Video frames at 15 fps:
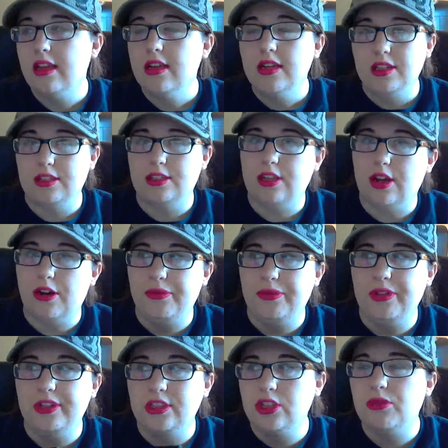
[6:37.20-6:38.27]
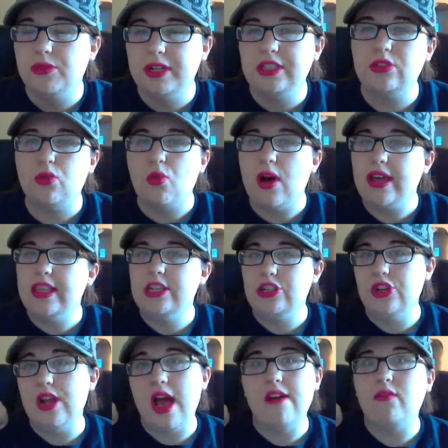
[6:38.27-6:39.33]
So there's no reason why this
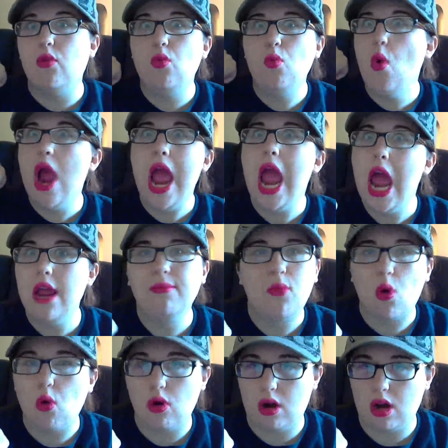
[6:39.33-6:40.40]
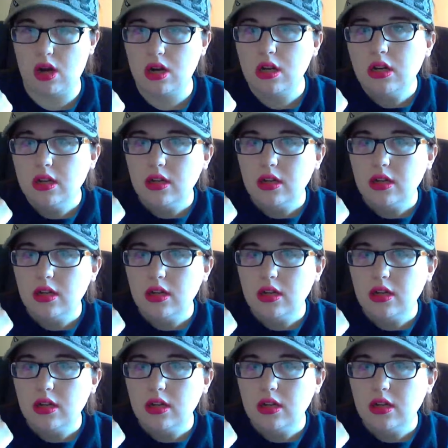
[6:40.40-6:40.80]
should have way more.